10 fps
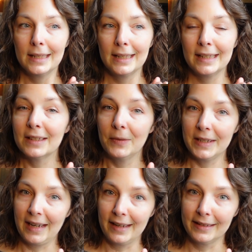It's
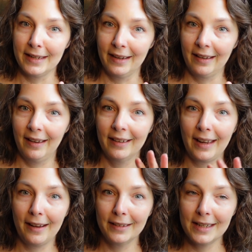fantastic.
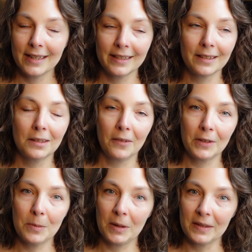Kelly is a
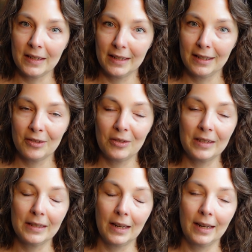lovely person.
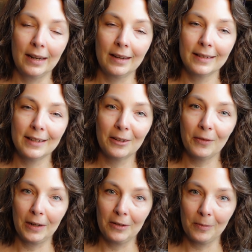She's a dear
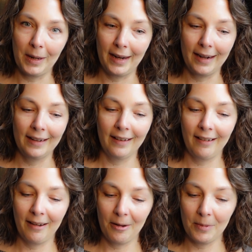friend of mine
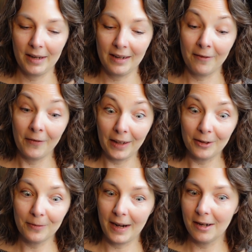and a
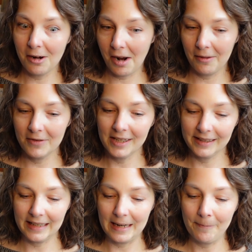fellow writer,
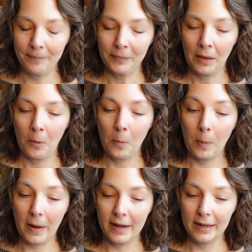obviously,
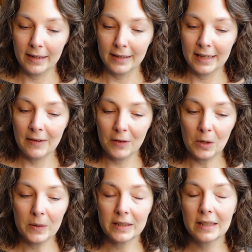but even
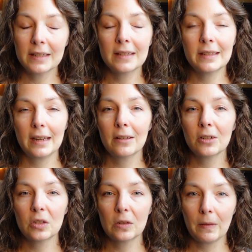though this is
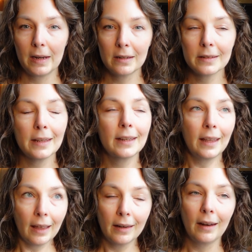tailored to writers,
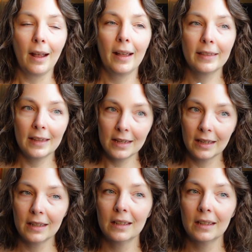again, I think